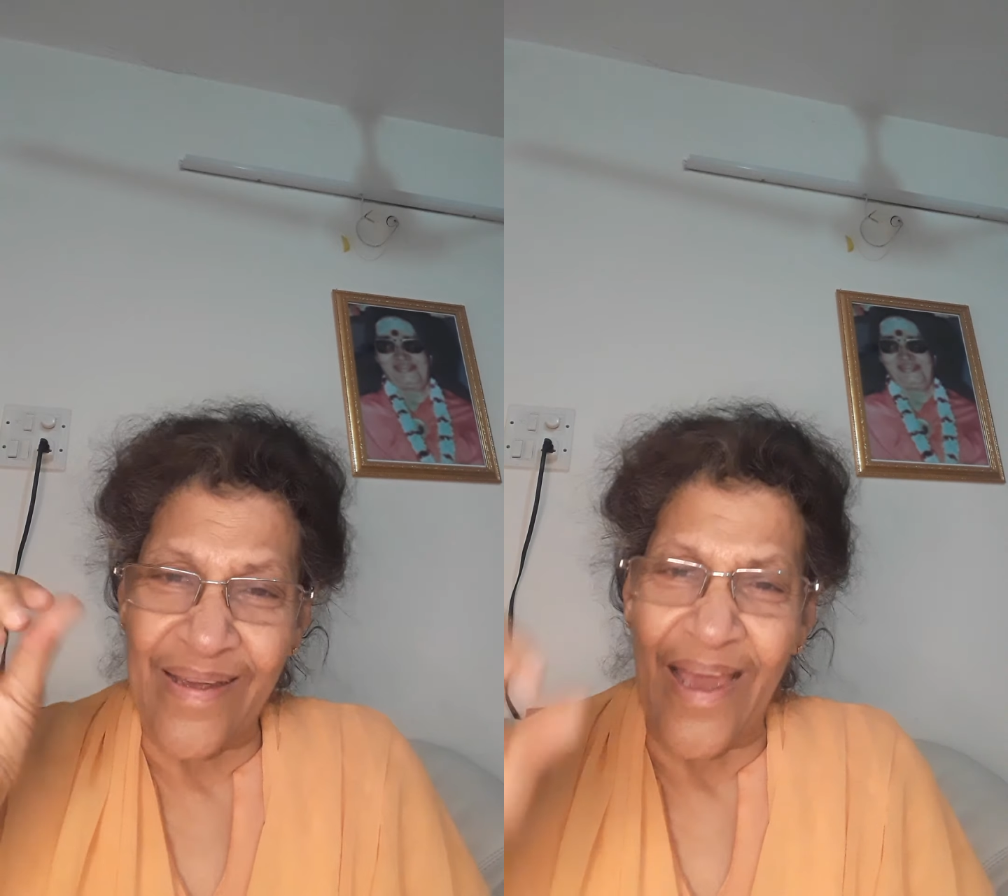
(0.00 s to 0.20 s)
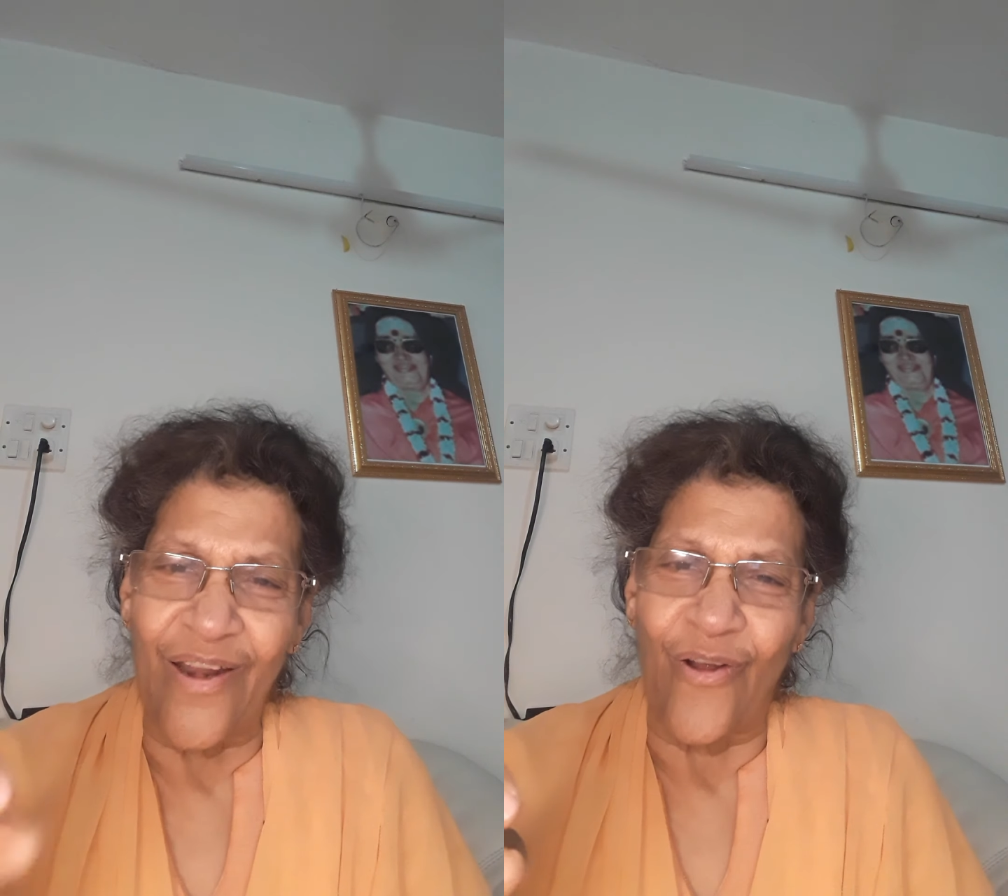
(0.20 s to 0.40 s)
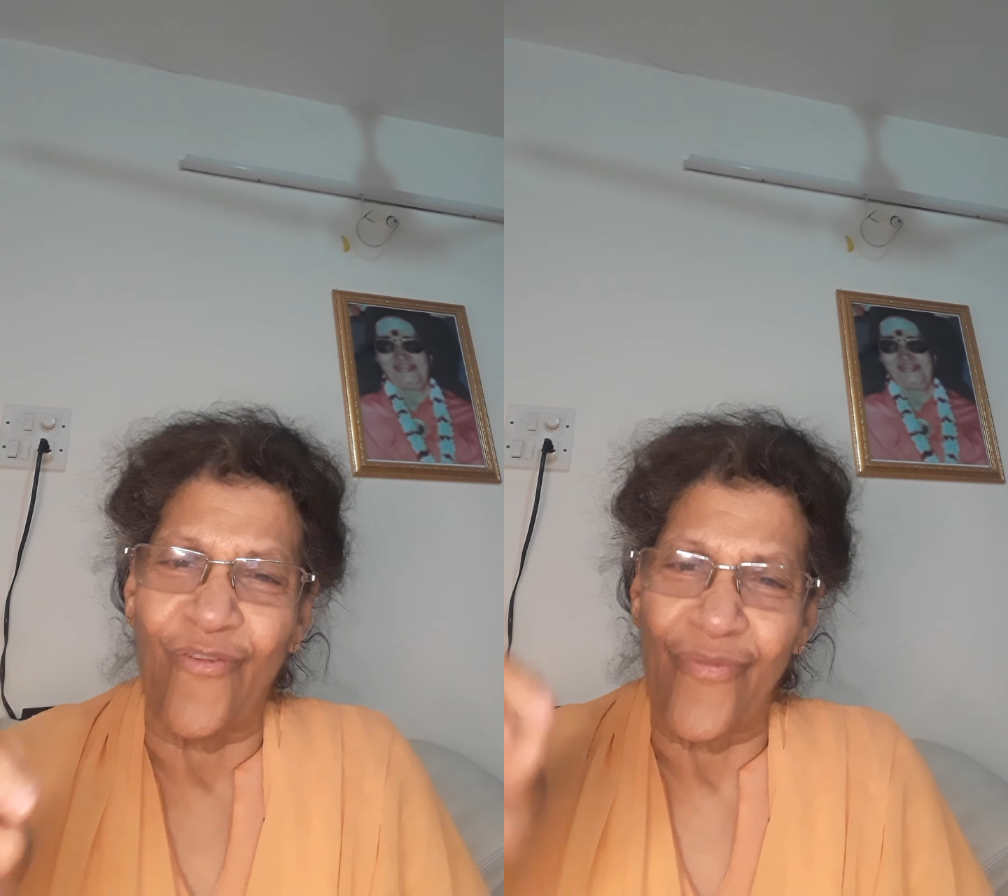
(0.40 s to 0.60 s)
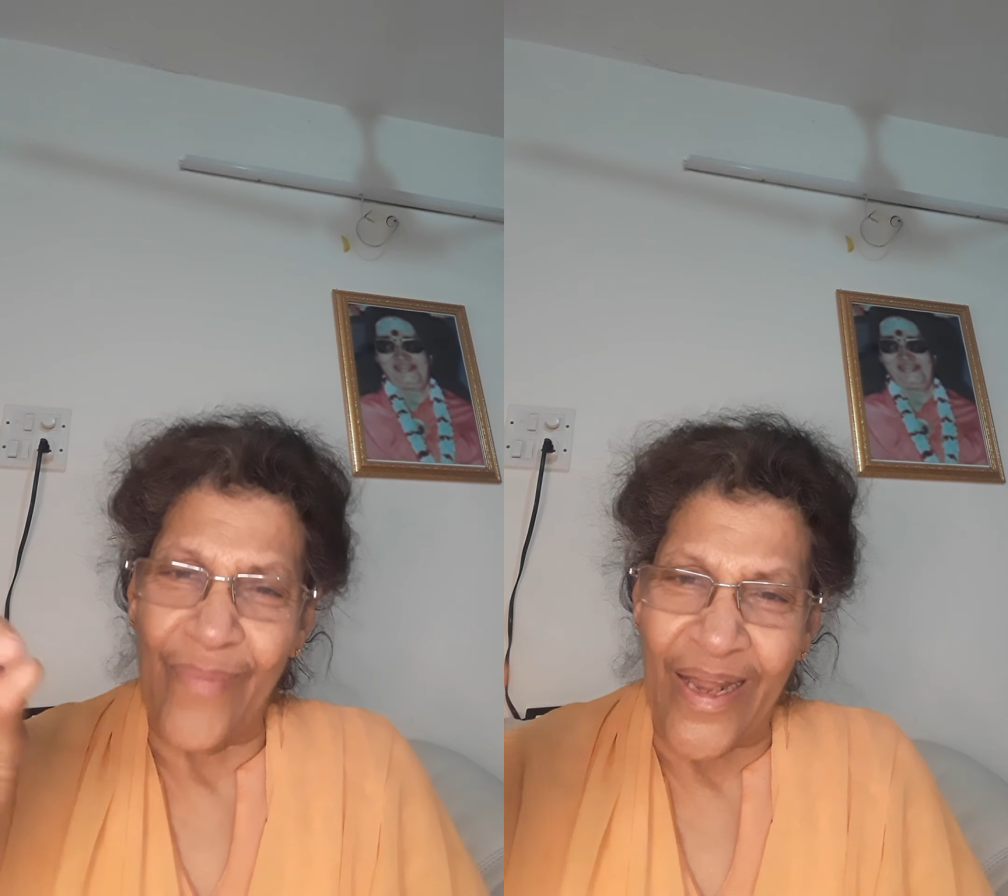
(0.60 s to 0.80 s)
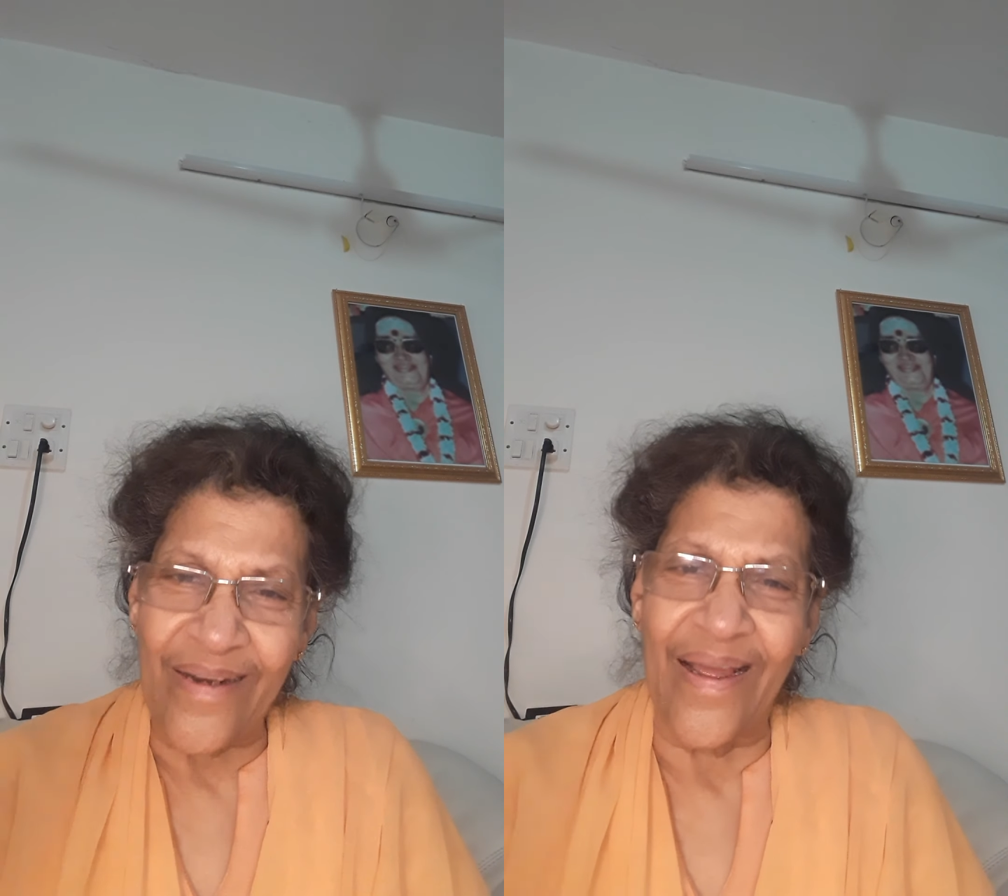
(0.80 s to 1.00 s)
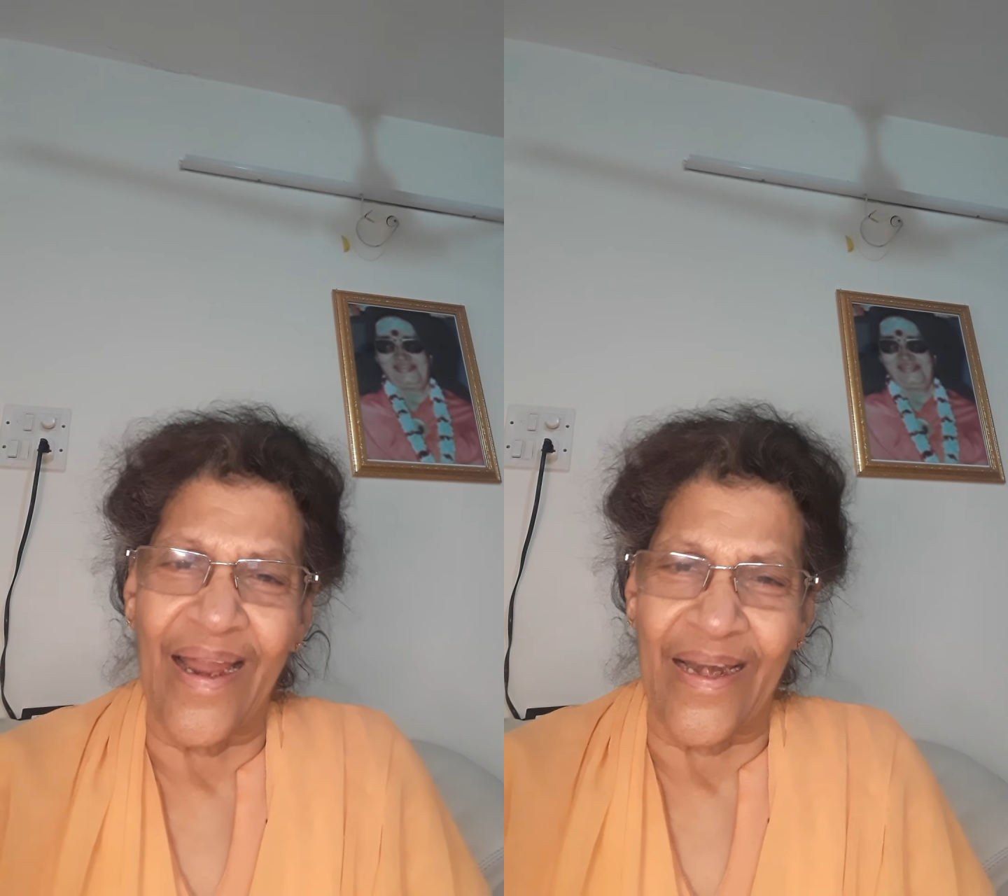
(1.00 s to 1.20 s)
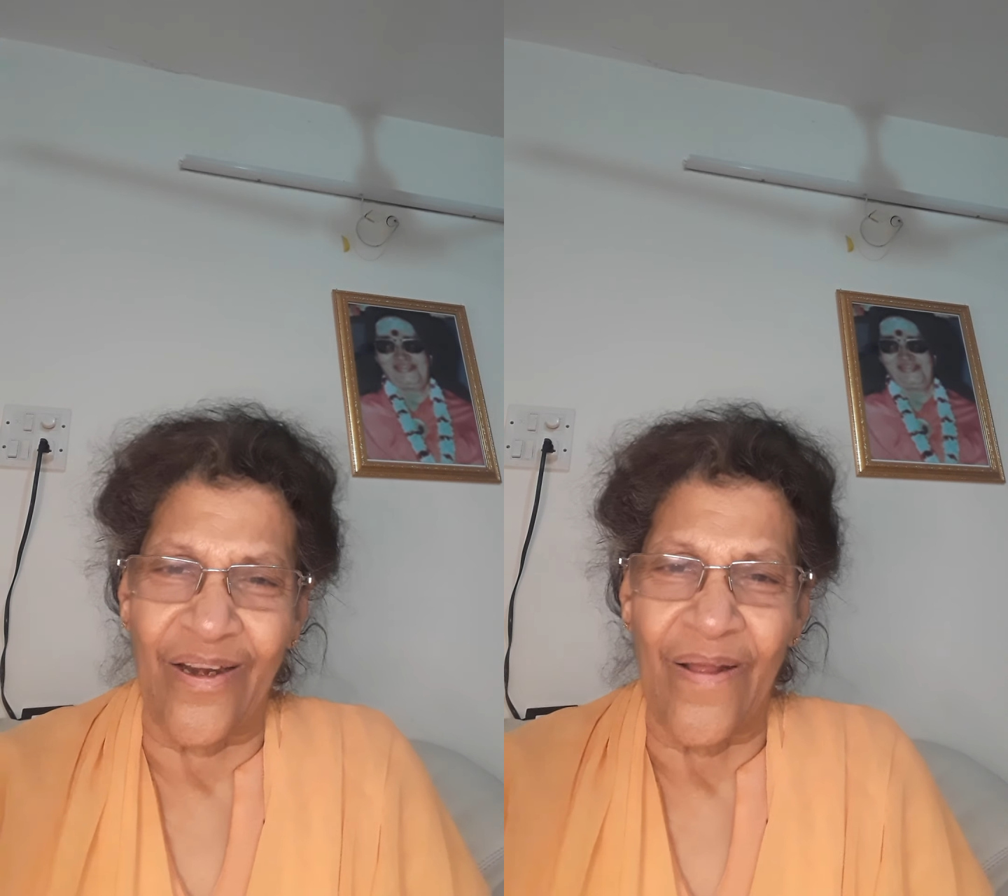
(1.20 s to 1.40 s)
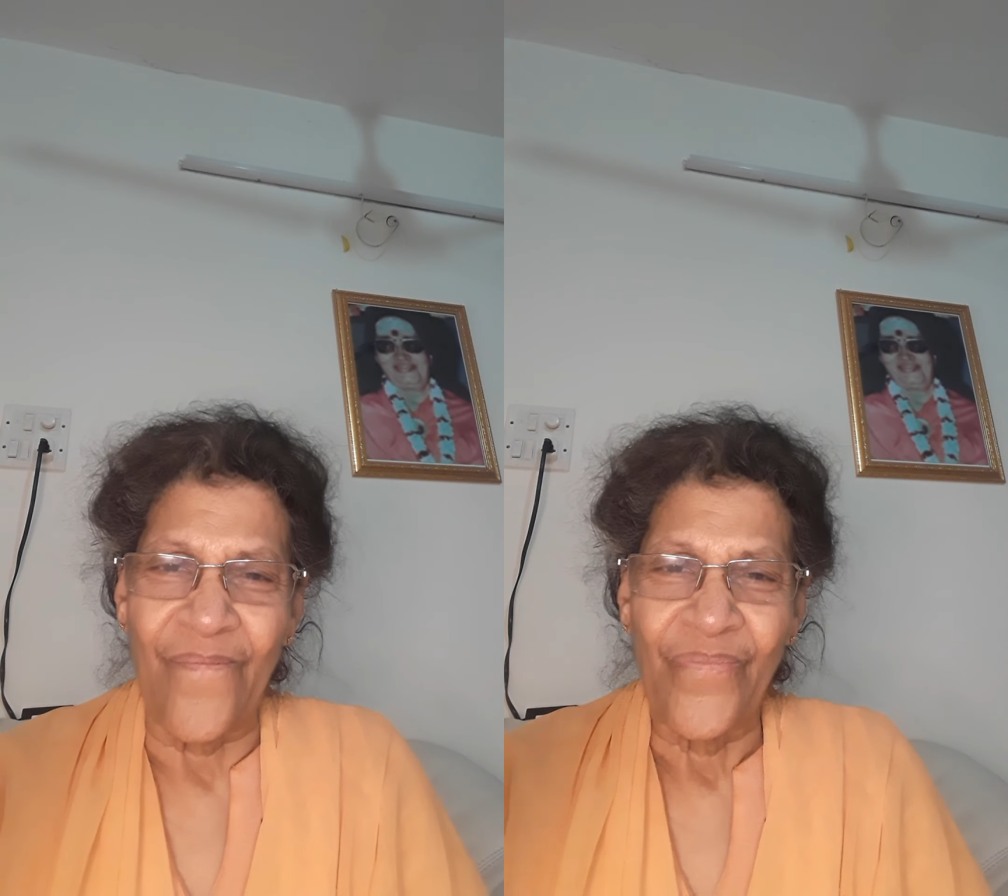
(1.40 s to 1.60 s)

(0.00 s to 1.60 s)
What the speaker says: care of mankind,